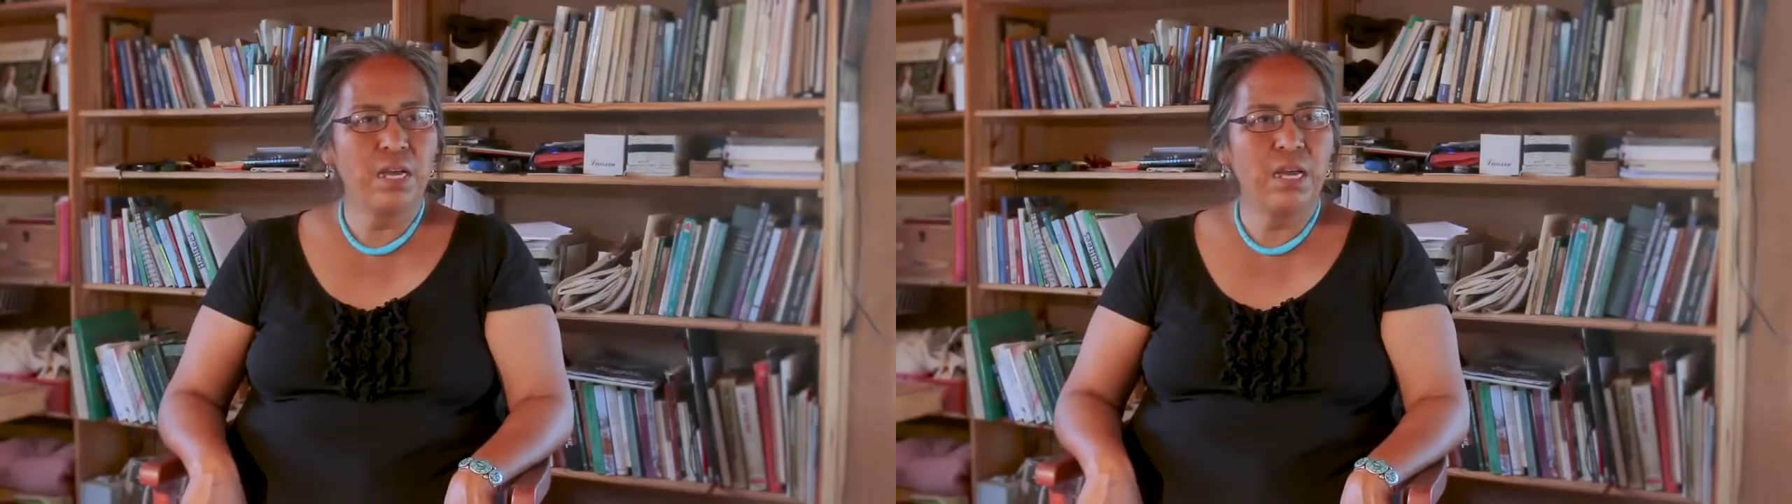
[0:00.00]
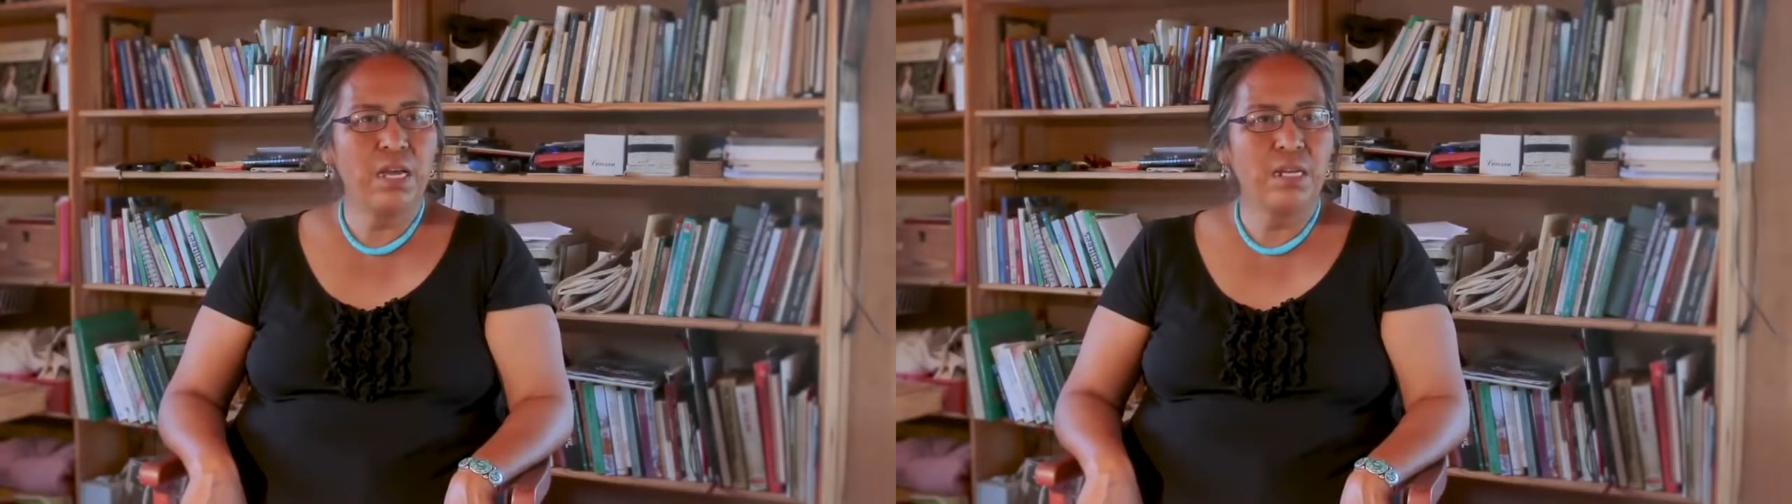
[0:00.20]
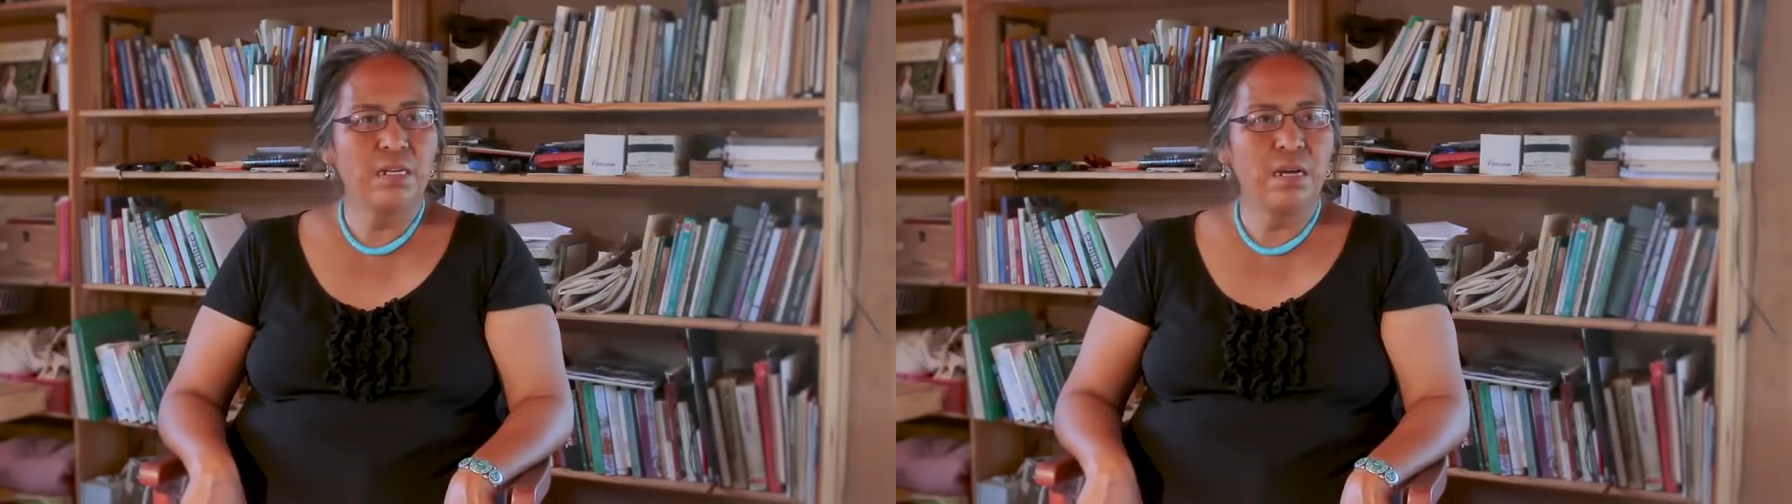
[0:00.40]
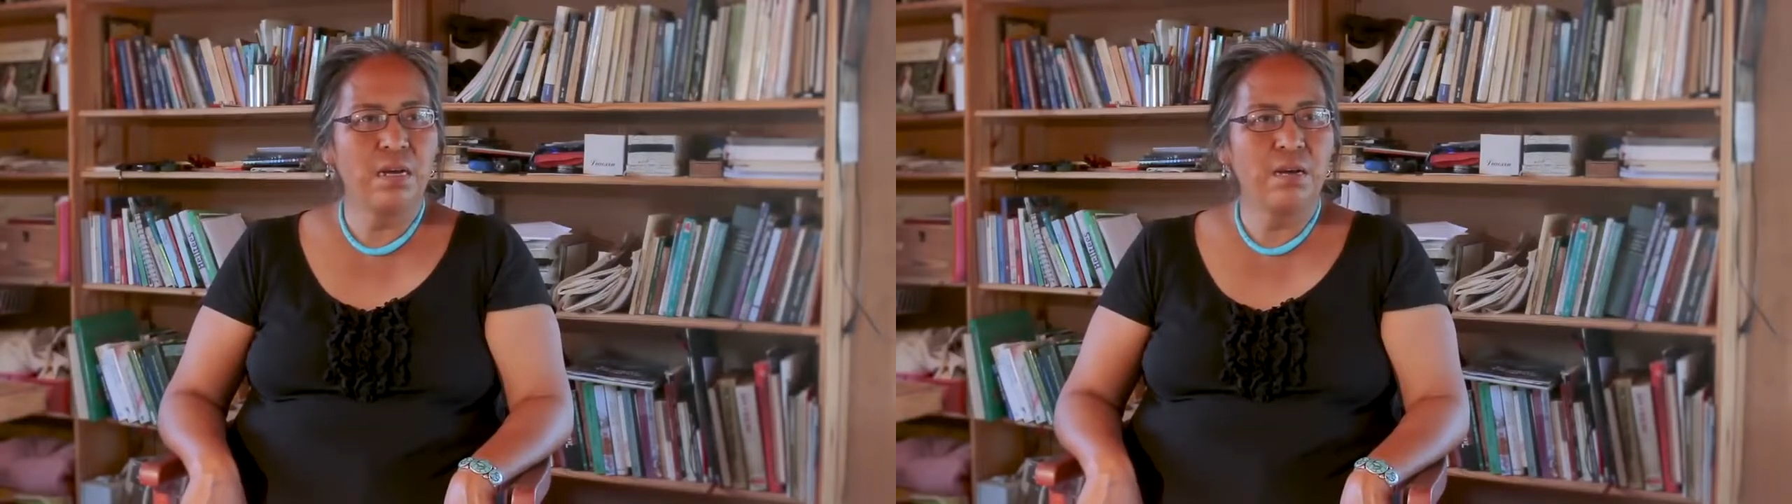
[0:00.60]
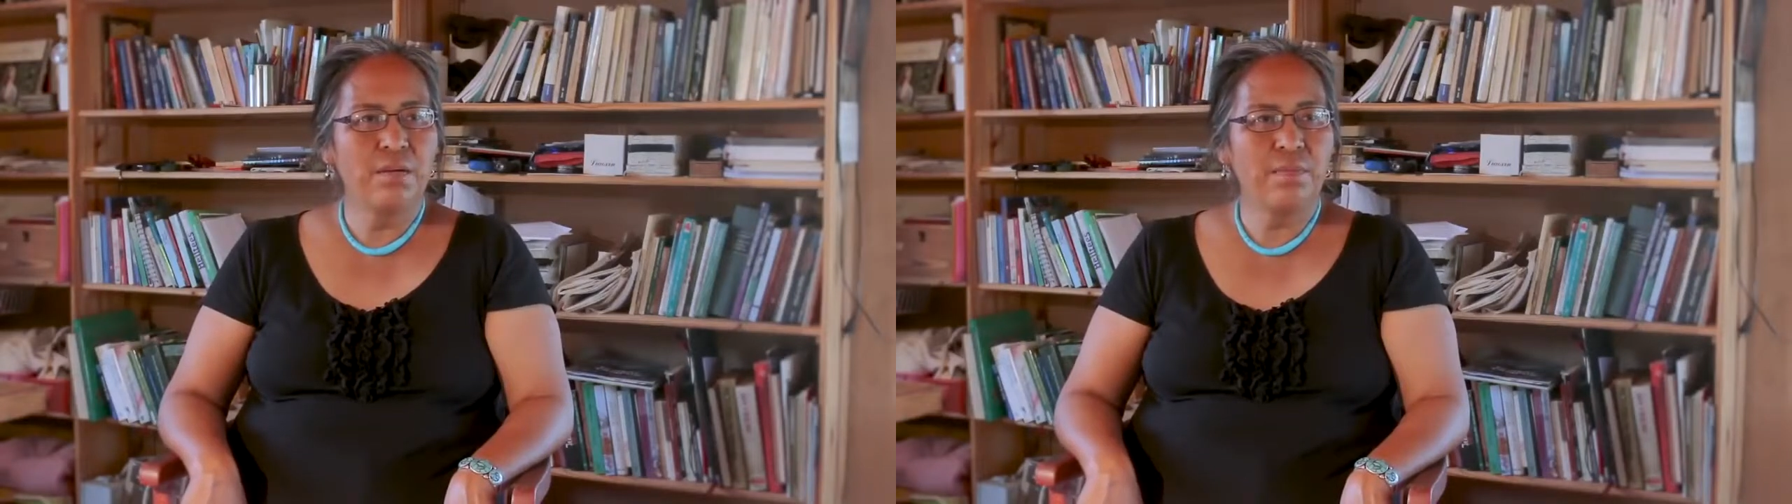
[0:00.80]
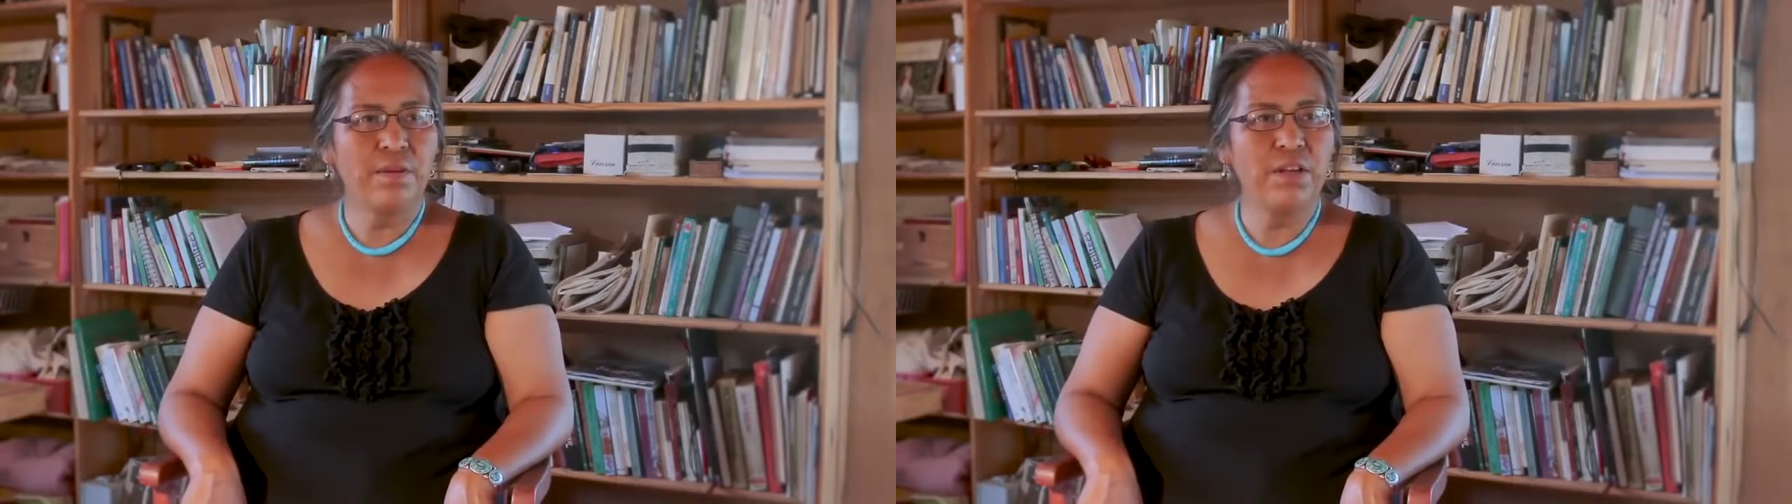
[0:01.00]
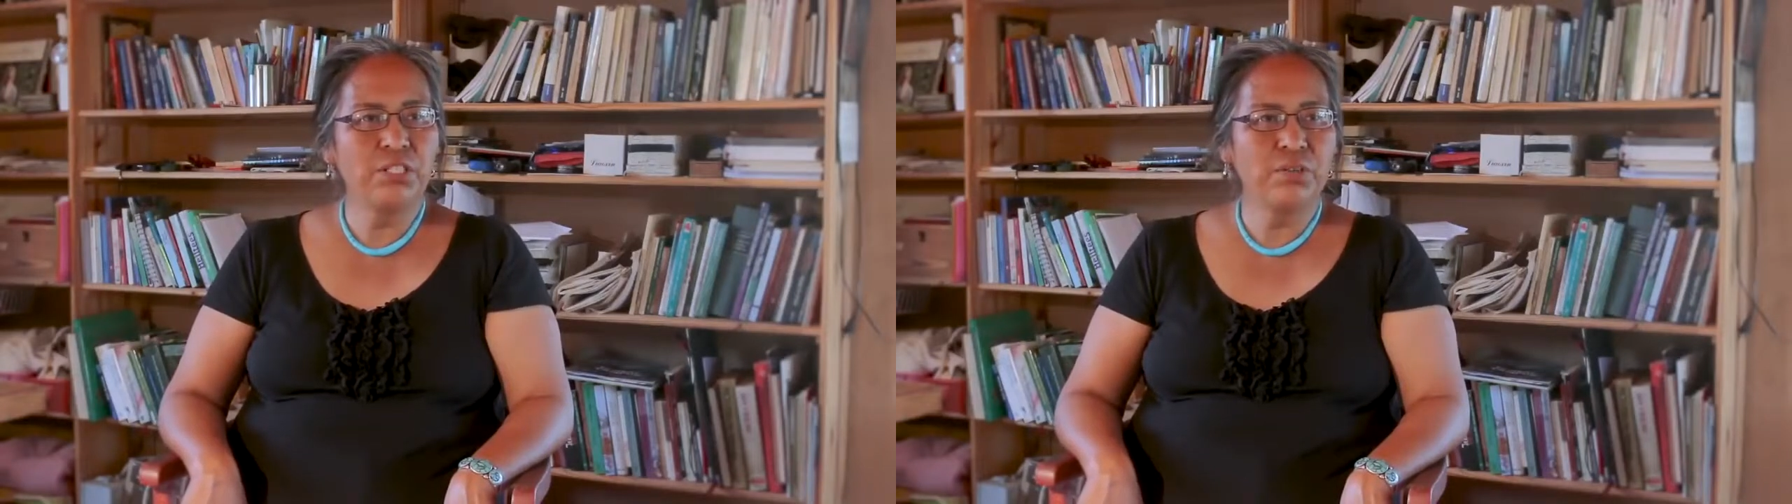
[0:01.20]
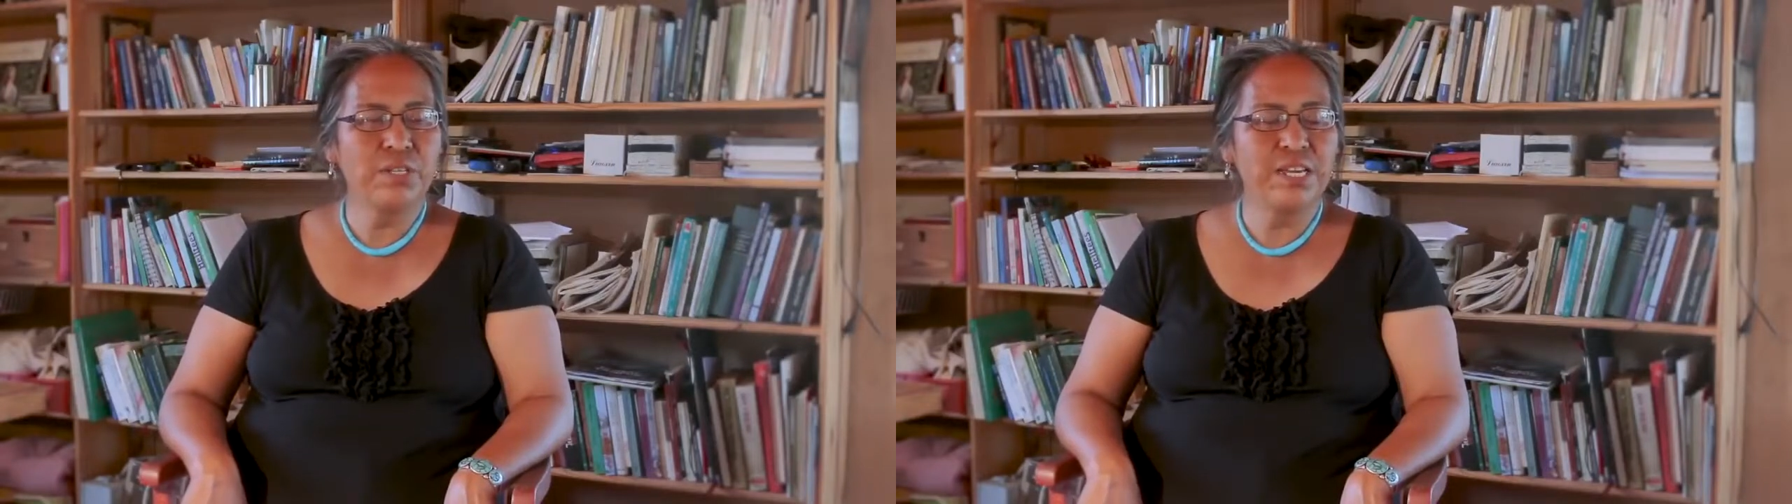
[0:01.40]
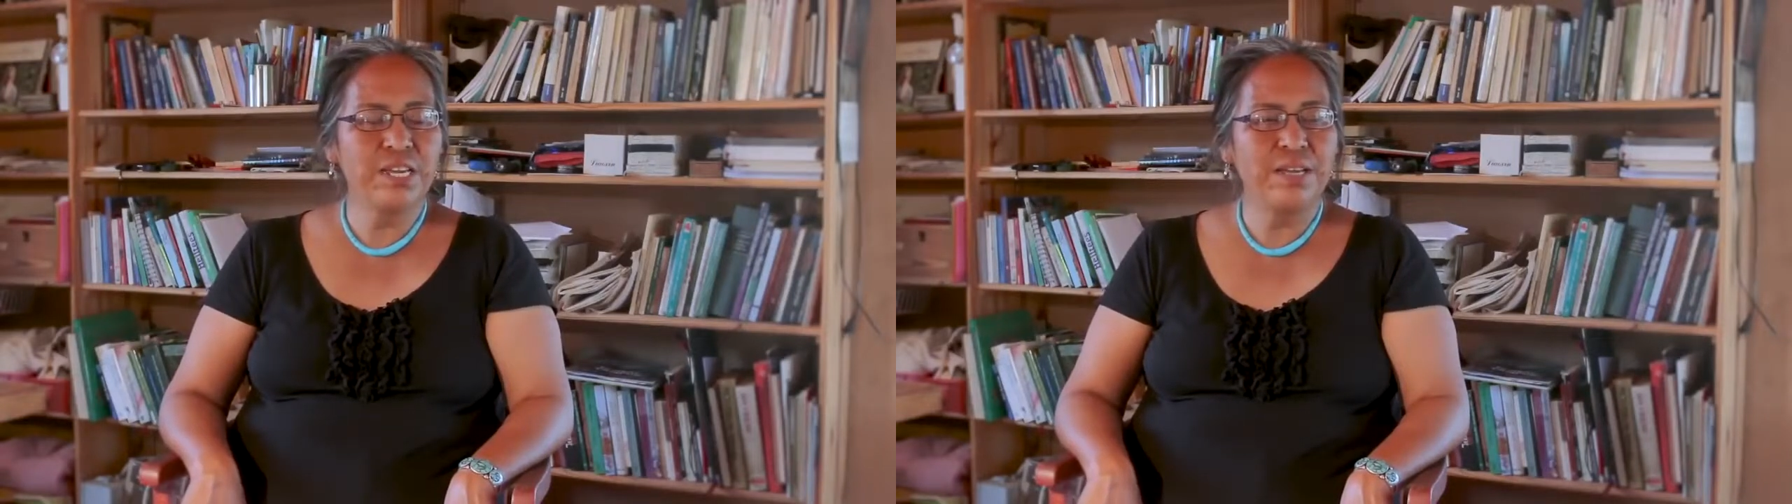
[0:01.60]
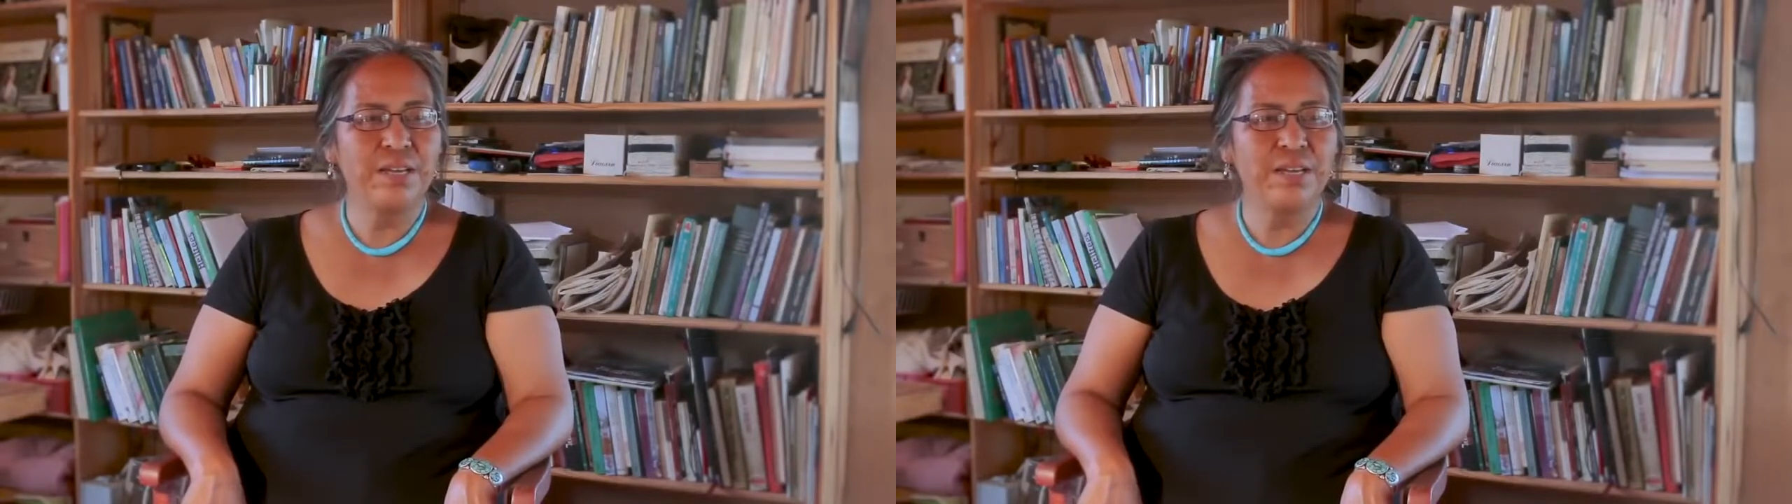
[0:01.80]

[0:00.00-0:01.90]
and eventually